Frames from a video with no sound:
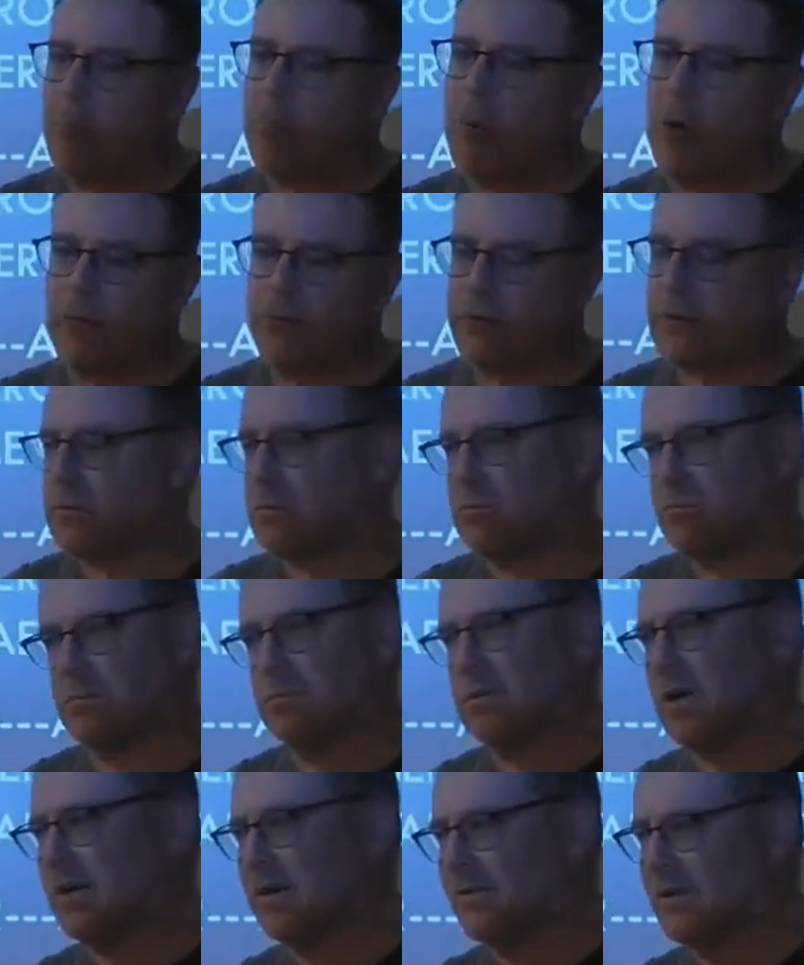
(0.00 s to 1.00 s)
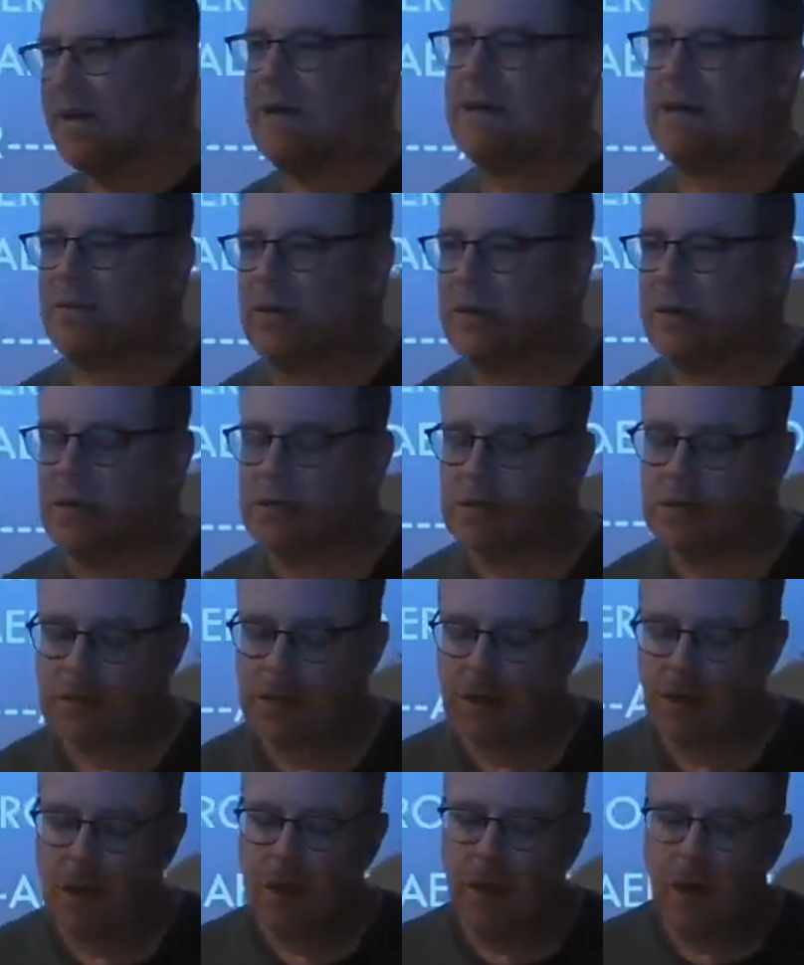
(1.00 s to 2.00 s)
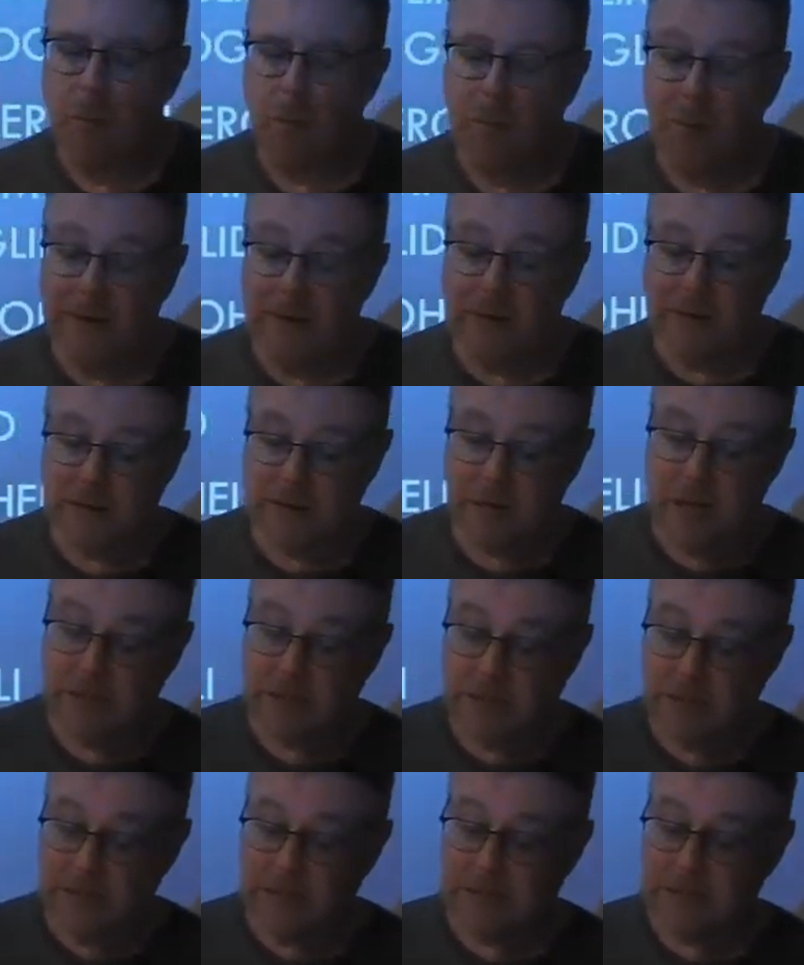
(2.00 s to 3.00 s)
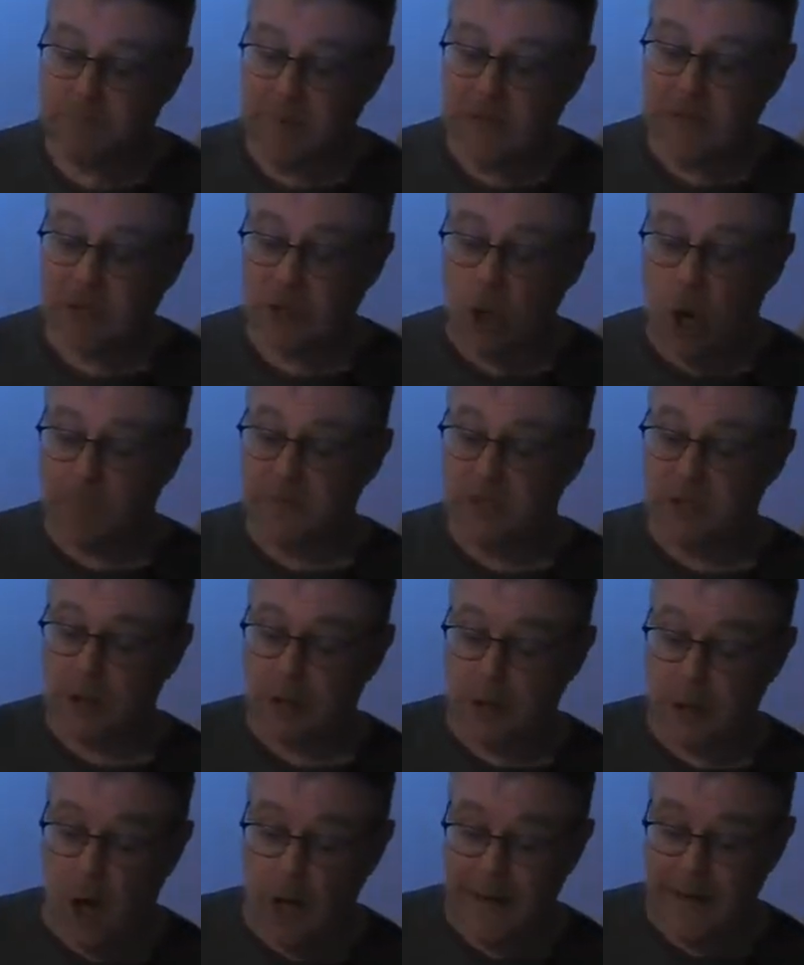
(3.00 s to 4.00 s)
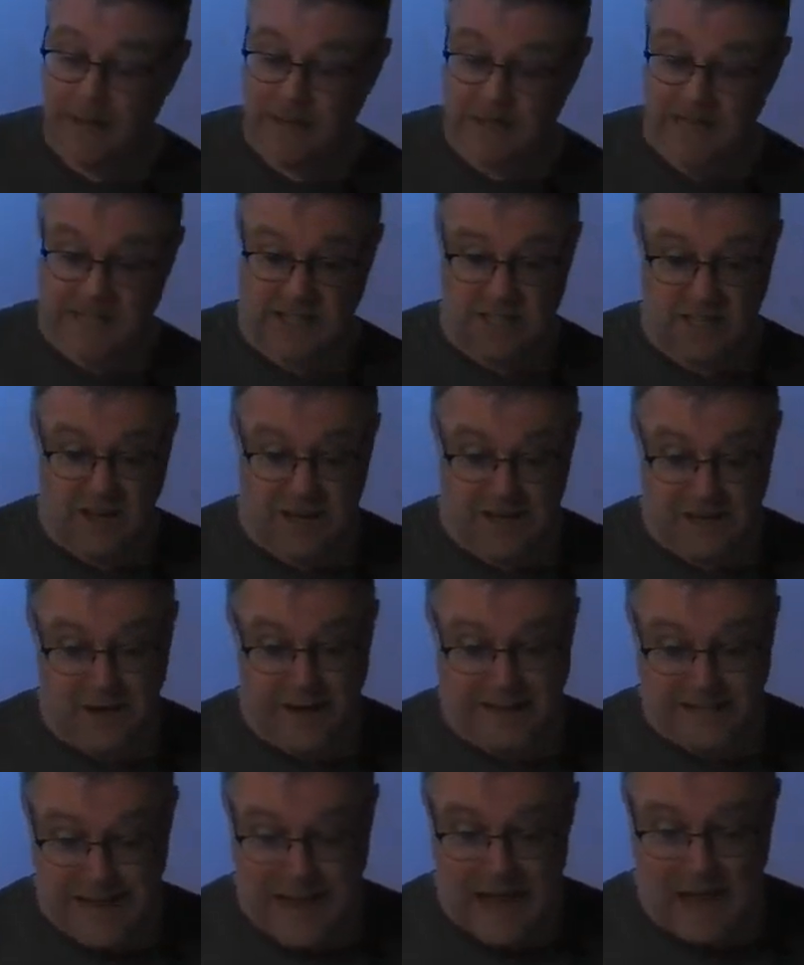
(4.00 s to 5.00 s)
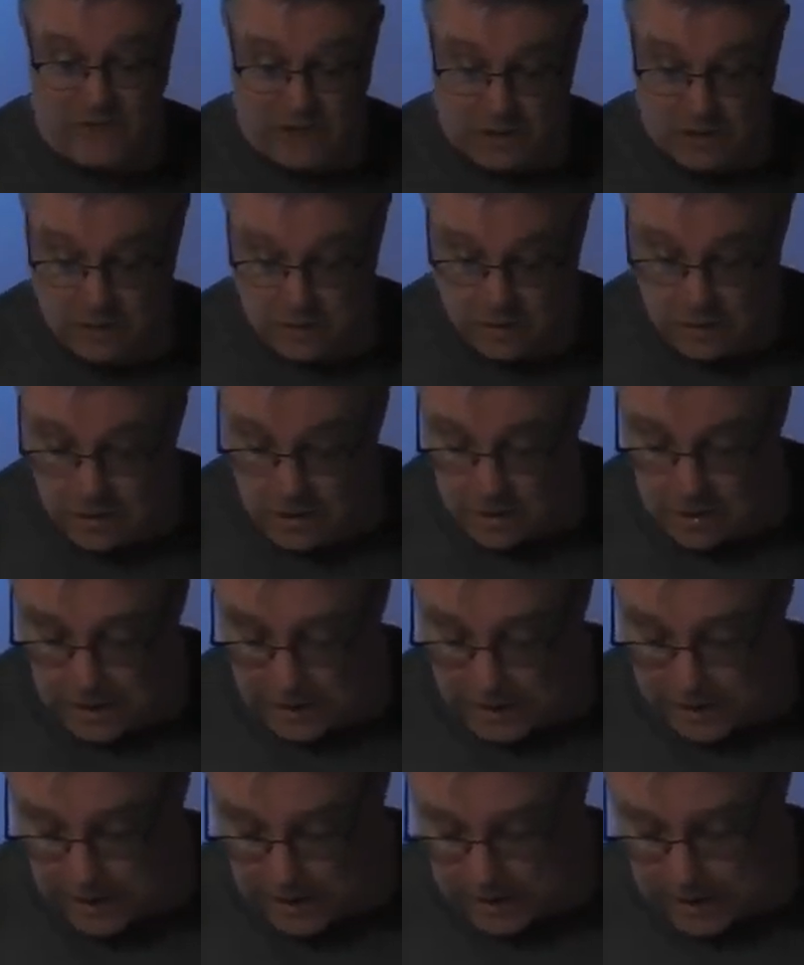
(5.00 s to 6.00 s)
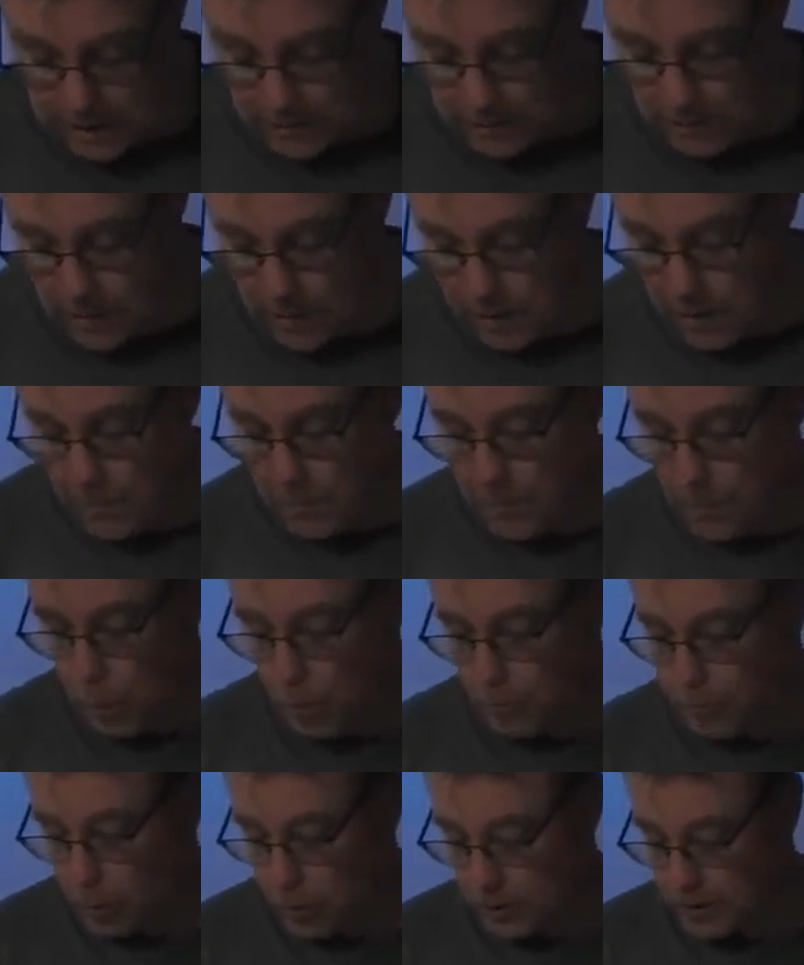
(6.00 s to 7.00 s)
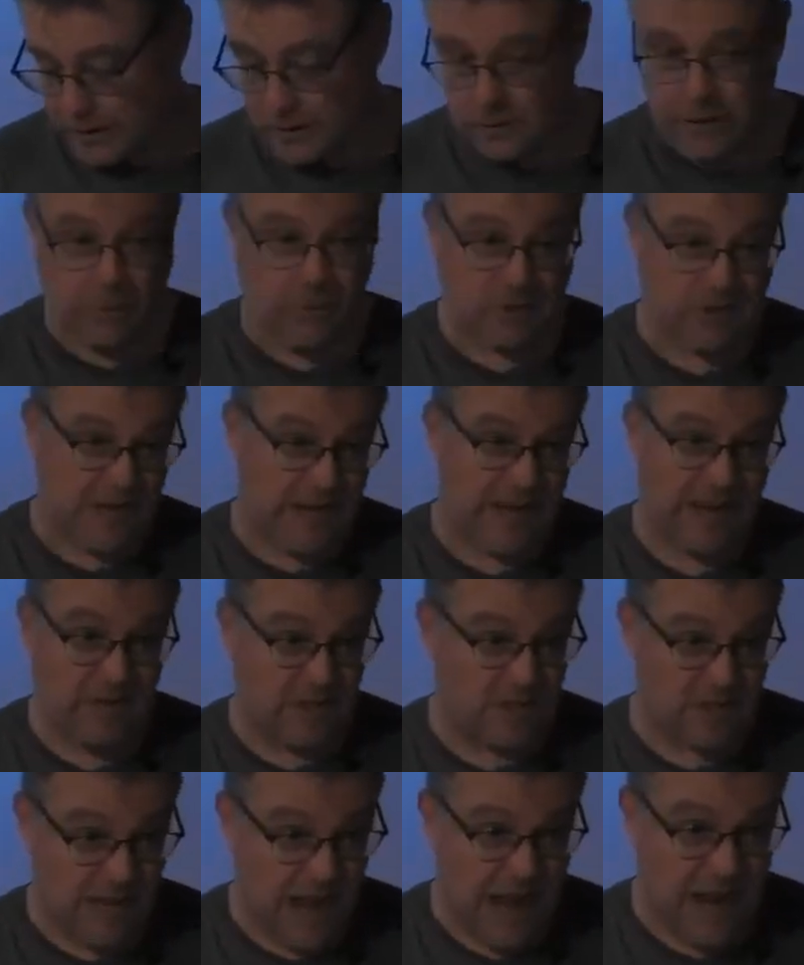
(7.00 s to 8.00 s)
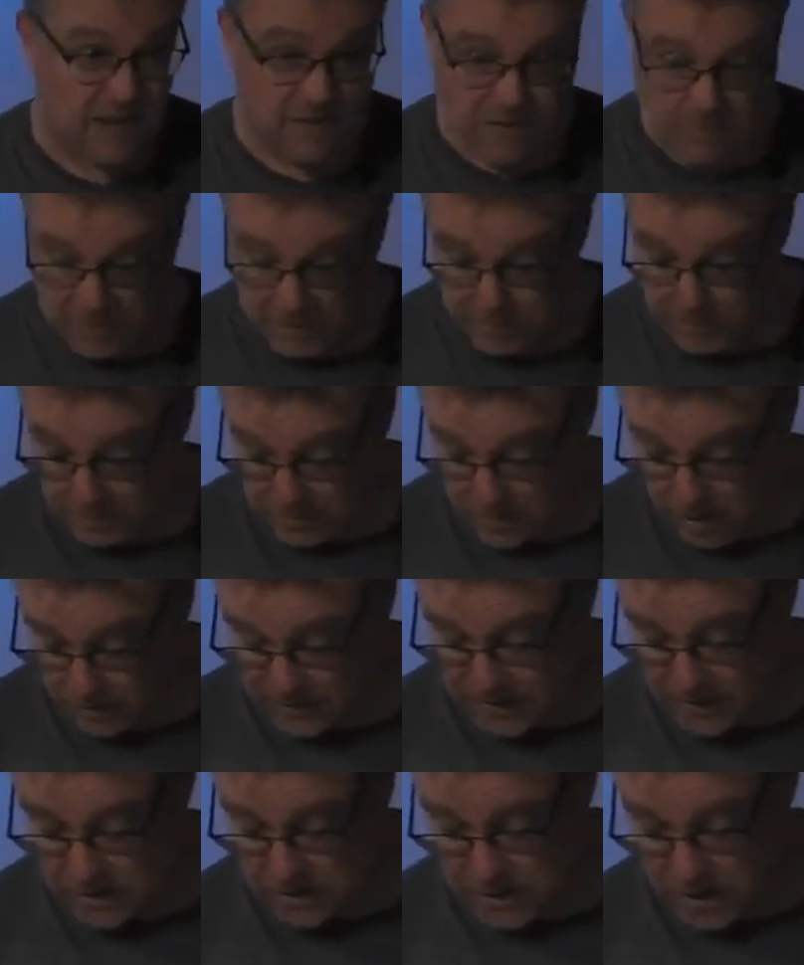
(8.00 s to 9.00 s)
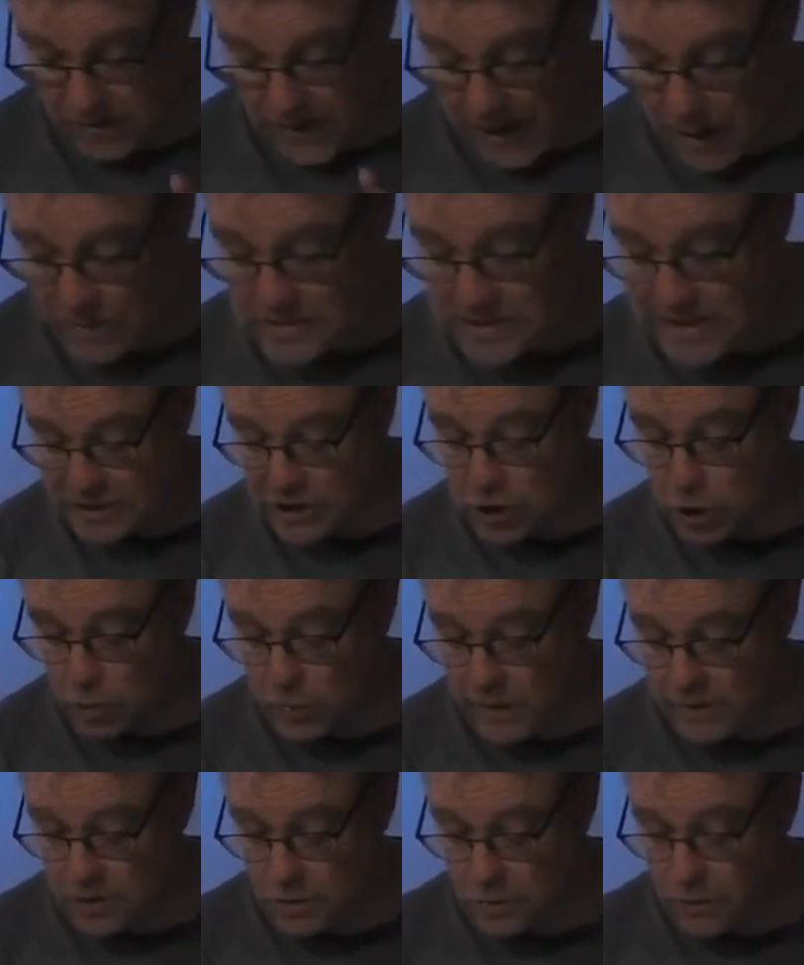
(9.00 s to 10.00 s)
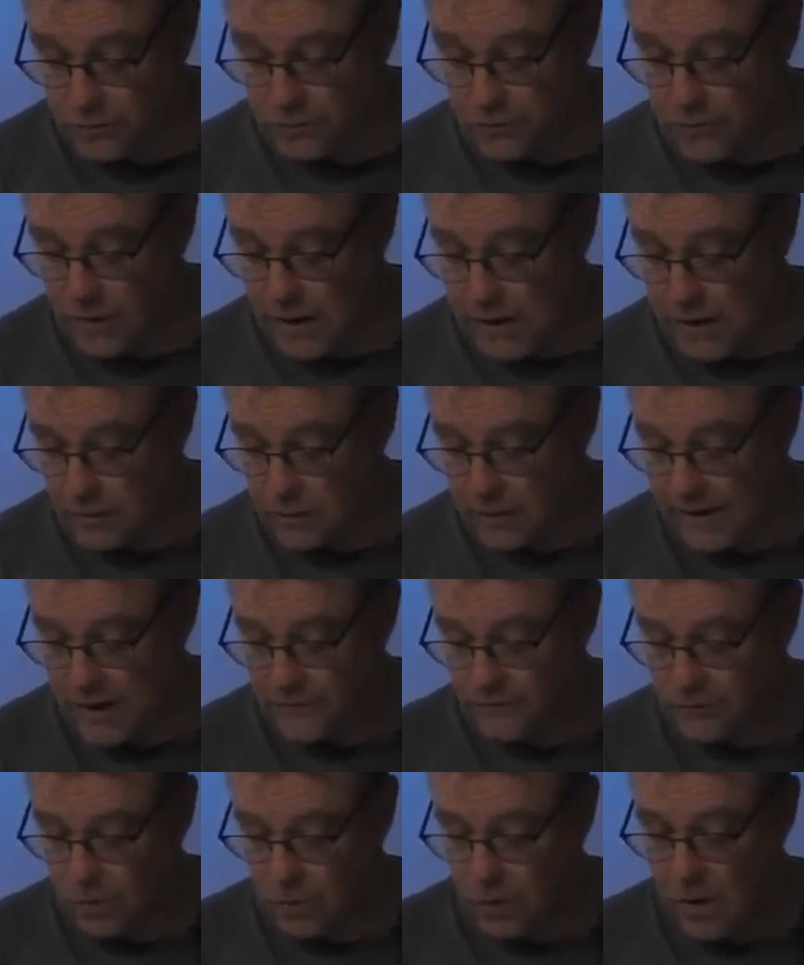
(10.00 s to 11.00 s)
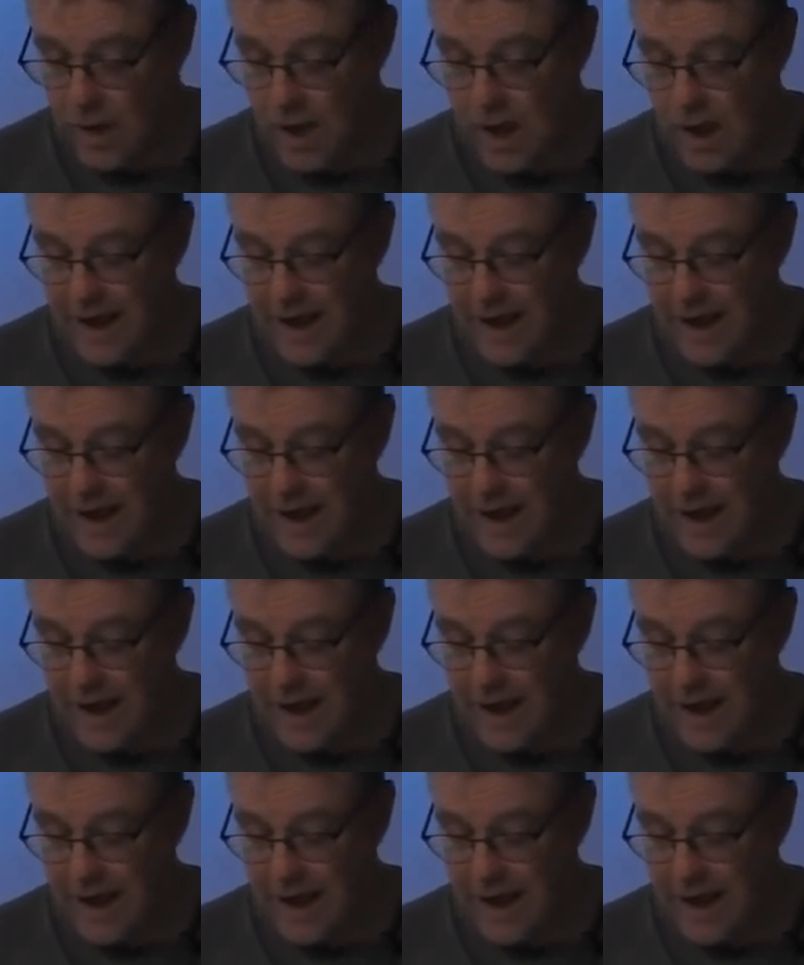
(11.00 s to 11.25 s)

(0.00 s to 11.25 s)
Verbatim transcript: not perfect. I don't think anything is, but it's it's it's being adopted a lot, and it's actually kind of nice having uh, uh, uh, uh, more broadly, like we were saying, having a standard that people are adopting. So that actually a good one to look uh, look out for.